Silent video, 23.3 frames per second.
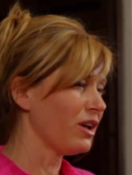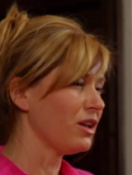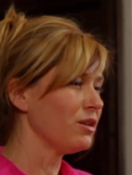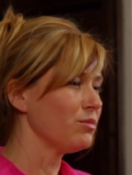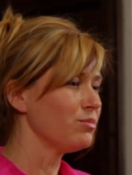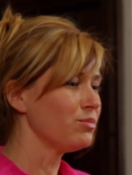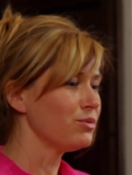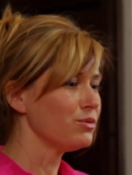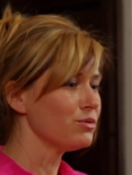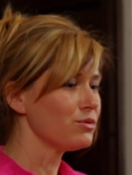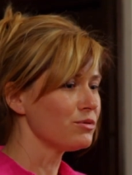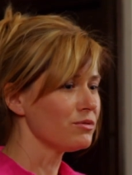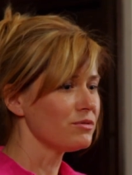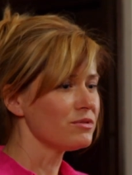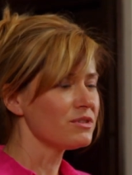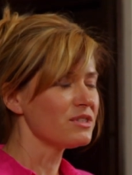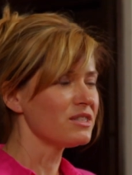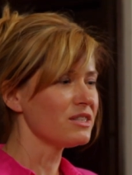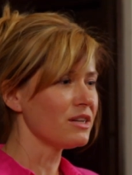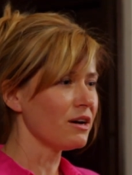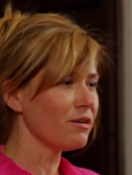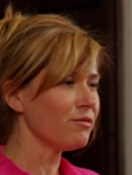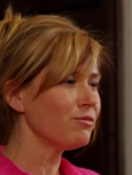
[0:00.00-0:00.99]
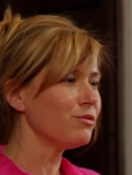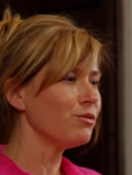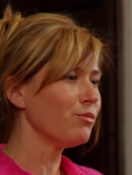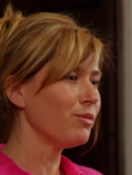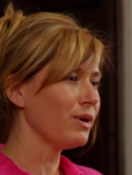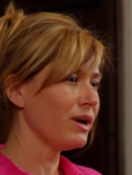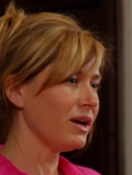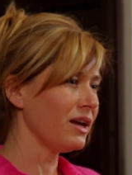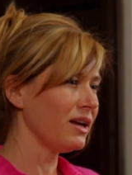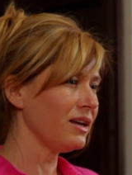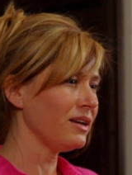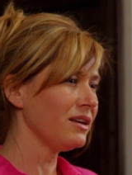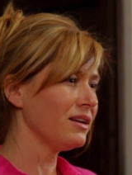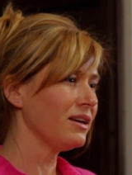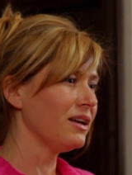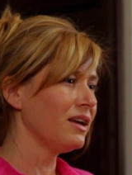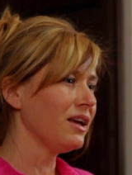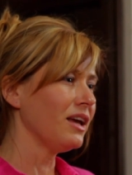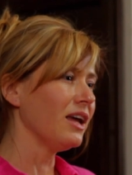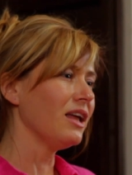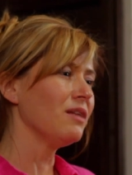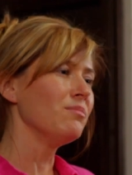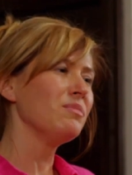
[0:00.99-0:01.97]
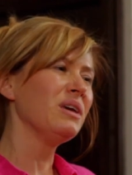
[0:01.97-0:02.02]
and put stuff away
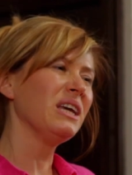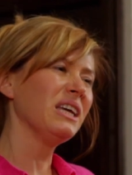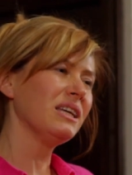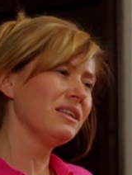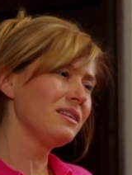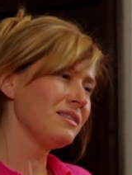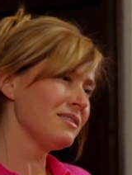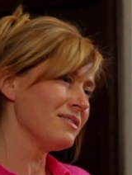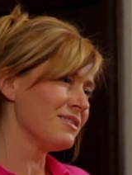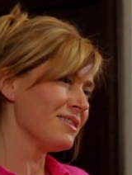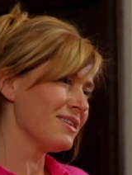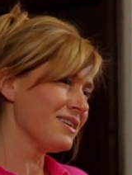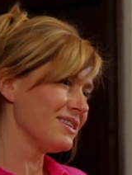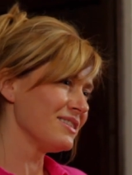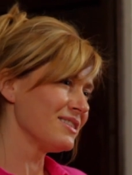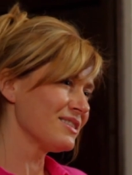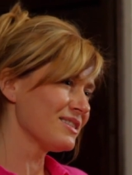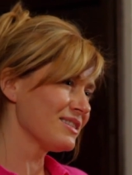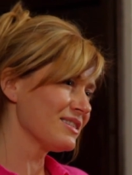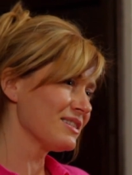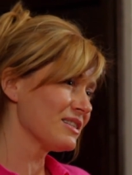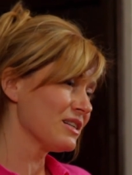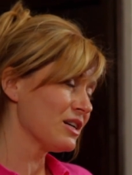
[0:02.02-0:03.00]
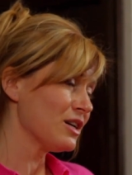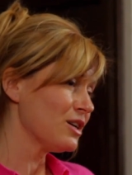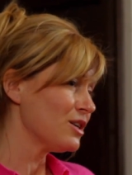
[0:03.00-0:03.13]
and make it nice.